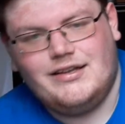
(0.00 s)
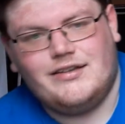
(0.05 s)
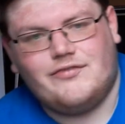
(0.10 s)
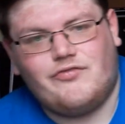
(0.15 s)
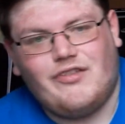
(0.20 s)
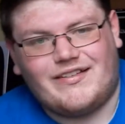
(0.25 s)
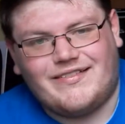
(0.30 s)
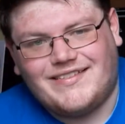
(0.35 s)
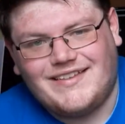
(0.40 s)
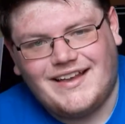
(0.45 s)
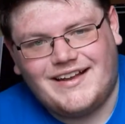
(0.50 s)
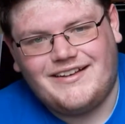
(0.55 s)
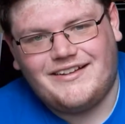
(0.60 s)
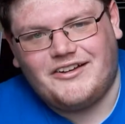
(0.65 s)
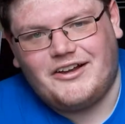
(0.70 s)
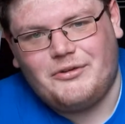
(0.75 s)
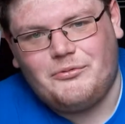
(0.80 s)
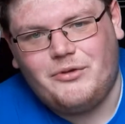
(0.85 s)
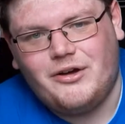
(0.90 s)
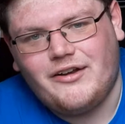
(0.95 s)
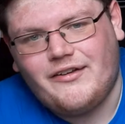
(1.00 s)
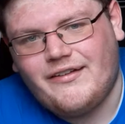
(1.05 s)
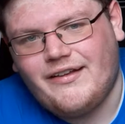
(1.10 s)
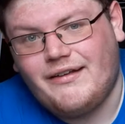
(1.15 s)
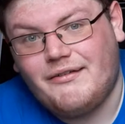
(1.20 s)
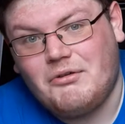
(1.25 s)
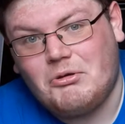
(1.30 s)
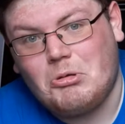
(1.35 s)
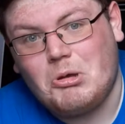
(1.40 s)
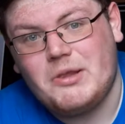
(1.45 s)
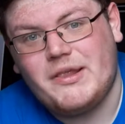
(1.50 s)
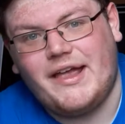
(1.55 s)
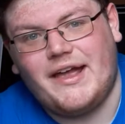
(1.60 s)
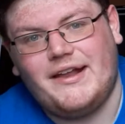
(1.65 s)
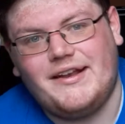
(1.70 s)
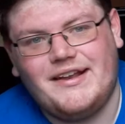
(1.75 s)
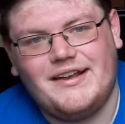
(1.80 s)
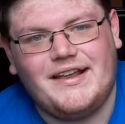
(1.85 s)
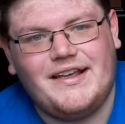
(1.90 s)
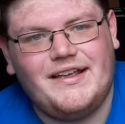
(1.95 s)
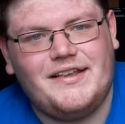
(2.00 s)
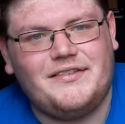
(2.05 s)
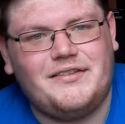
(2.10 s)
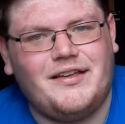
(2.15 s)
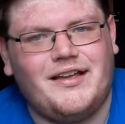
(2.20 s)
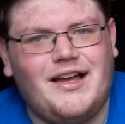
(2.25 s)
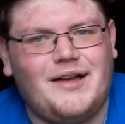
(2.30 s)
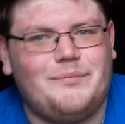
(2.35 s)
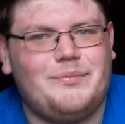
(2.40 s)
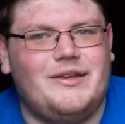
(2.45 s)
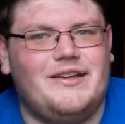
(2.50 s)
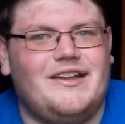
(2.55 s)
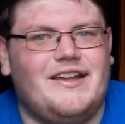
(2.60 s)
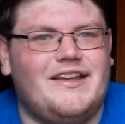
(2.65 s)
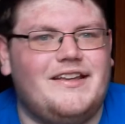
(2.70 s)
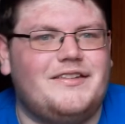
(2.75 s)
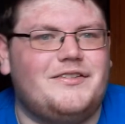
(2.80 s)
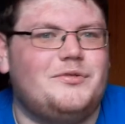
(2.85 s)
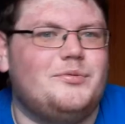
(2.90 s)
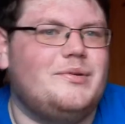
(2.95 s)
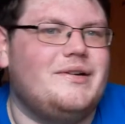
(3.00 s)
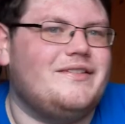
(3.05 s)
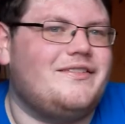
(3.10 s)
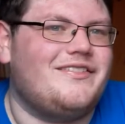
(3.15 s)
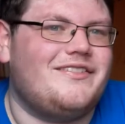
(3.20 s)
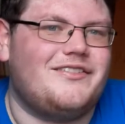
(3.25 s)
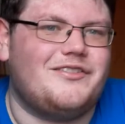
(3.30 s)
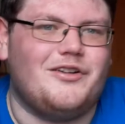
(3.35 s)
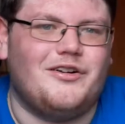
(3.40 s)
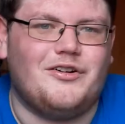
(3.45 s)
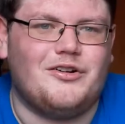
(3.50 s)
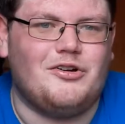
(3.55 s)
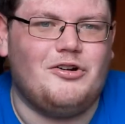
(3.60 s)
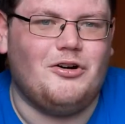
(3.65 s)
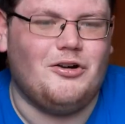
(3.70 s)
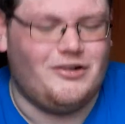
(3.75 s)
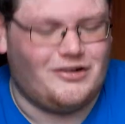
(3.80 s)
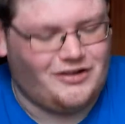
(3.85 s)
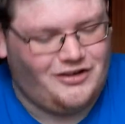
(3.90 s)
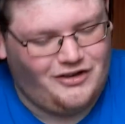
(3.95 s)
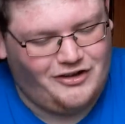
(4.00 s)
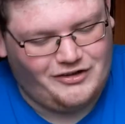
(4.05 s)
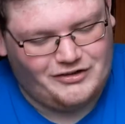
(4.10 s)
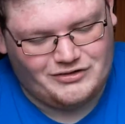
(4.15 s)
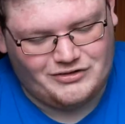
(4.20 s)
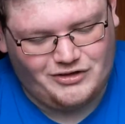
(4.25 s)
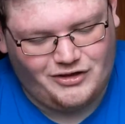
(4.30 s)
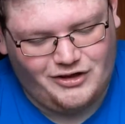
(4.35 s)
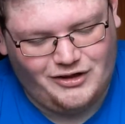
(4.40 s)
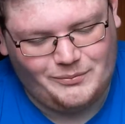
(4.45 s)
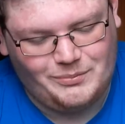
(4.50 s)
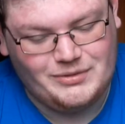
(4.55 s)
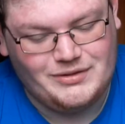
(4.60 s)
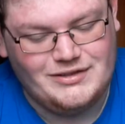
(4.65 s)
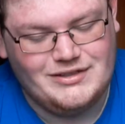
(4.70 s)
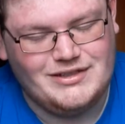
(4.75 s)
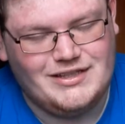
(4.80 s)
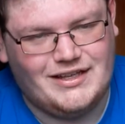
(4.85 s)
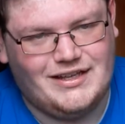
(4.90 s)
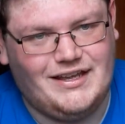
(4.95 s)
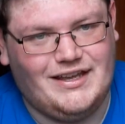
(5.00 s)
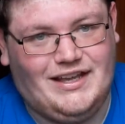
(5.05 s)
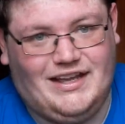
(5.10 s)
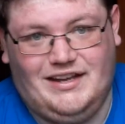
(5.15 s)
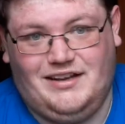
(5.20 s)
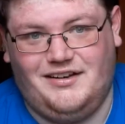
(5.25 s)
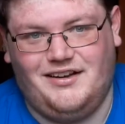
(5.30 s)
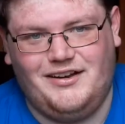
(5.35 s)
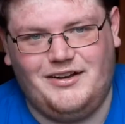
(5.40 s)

that's the end of night one. Ending days, happy days with Stone Cold on top in